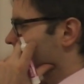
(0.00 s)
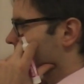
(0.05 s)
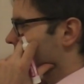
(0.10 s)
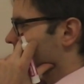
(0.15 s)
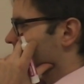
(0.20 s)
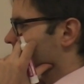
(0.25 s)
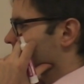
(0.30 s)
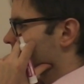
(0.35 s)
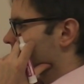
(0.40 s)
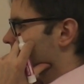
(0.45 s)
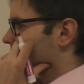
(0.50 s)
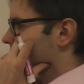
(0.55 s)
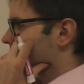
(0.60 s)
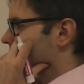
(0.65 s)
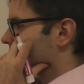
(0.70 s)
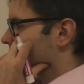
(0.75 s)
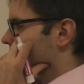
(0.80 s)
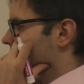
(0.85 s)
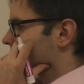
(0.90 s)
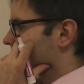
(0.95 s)

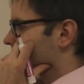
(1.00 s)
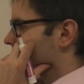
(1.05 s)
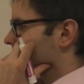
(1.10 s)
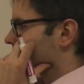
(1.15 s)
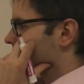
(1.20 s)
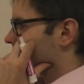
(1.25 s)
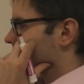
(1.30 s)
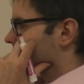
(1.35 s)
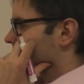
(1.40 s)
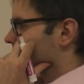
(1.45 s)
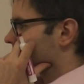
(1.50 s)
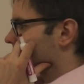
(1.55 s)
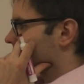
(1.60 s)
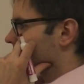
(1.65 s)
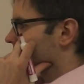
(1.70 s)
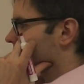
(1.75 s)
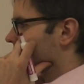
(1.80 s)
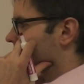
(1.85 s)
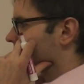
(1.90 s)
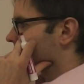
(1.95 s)

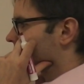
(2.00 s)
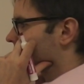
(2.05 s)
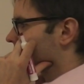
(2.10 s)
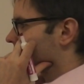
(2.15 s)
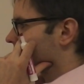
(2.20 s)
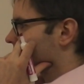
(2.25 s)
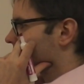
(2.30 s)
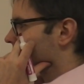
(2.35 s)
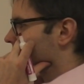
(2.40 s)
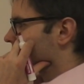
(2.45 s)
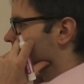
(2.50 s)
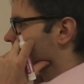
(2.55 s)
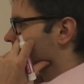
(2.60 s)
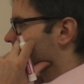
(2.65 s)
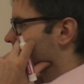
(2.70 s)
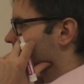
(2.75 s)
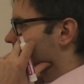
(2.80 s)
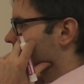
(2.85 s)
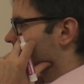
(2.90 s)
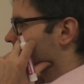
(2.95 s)

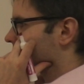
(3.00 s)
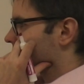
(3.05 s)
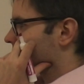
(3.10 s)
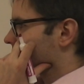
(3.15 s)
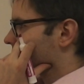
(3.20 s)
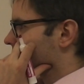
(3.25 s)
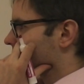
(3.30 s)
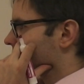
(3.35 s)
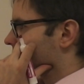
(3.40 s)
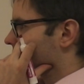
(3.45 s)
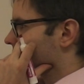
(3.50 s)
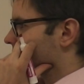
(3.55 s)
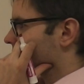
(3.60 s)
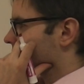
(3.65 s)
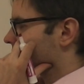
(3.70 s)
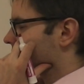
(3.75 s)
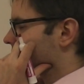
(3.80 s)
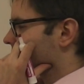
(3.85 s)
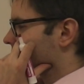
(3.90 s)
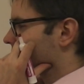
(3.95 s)

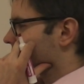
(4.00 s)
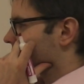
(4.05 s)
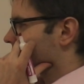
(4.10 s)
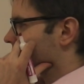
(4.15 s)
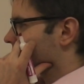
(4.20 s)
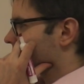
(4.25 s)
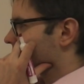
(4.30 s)
No one is speaking in this clip.